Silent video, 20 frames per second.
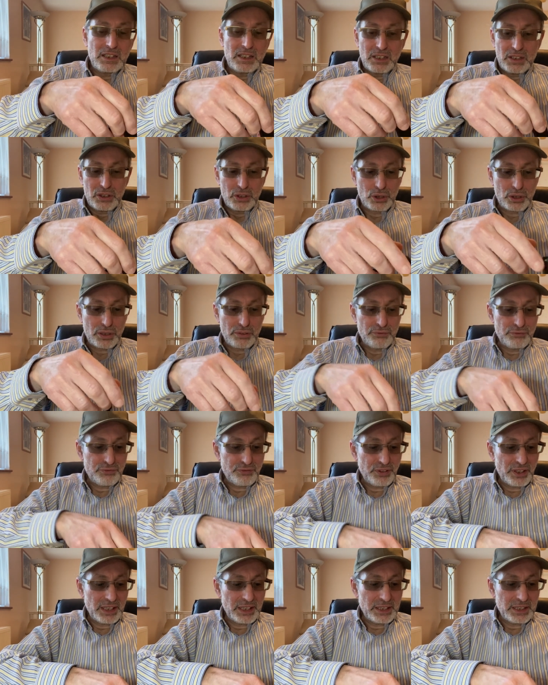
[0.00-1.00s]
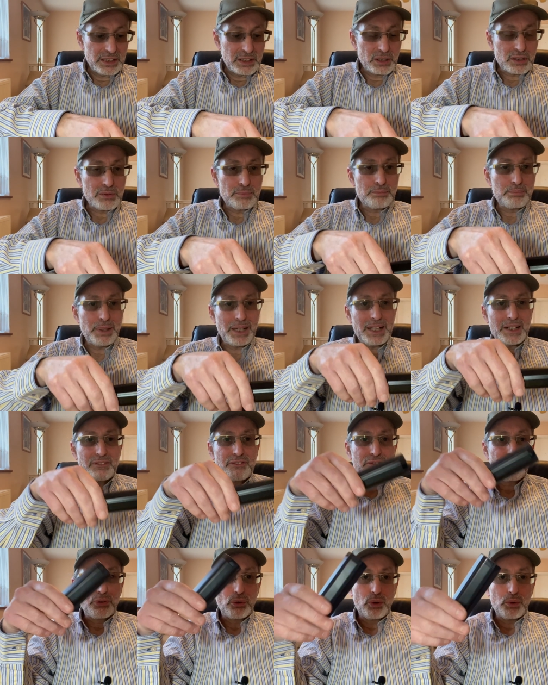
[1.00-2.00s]
you can find you can buy
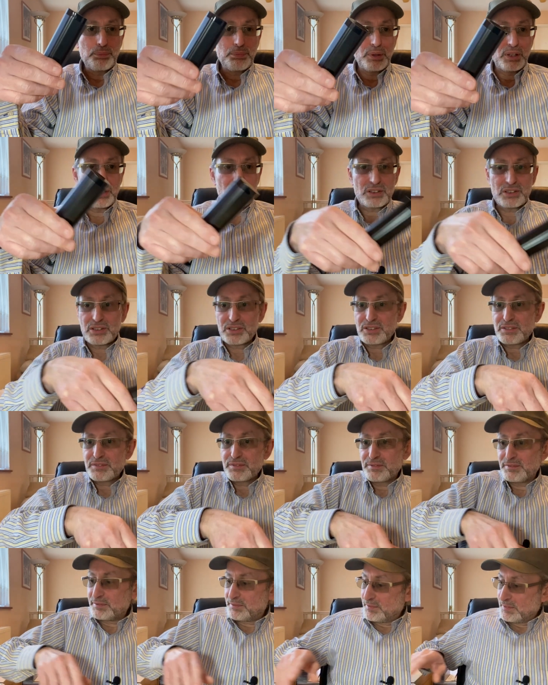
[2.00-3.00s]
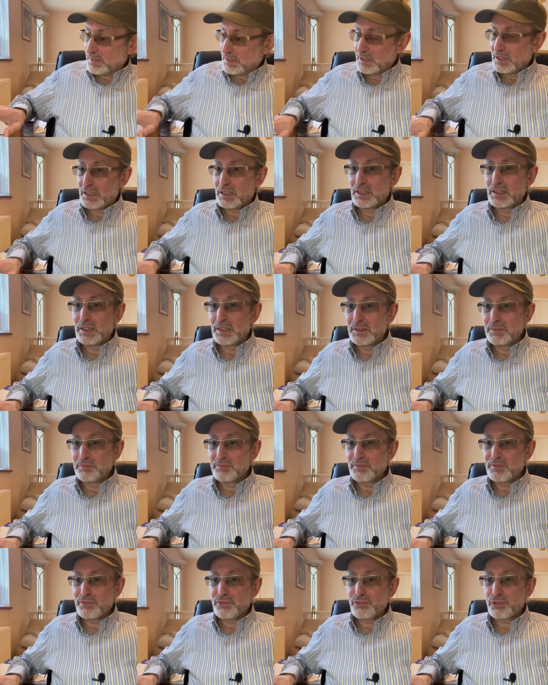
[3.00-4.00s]
four pods
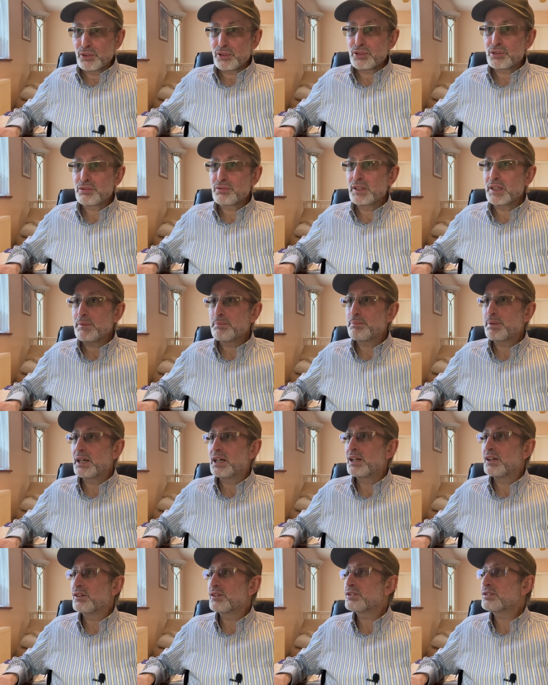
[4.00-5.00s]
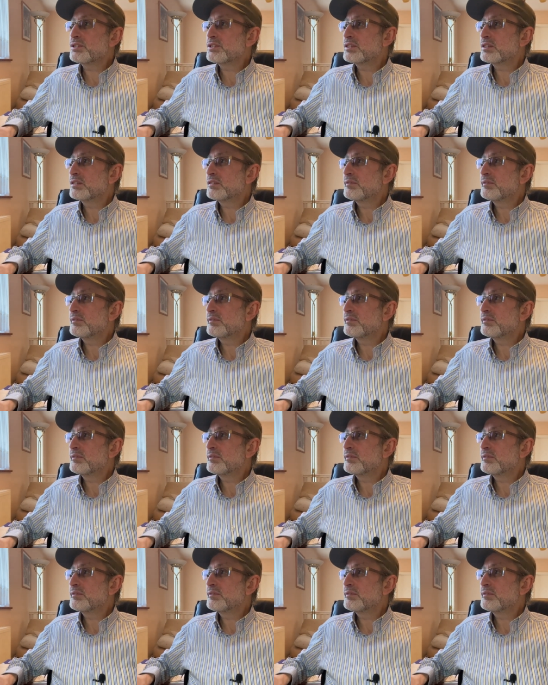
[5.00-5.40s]
um, for three pounds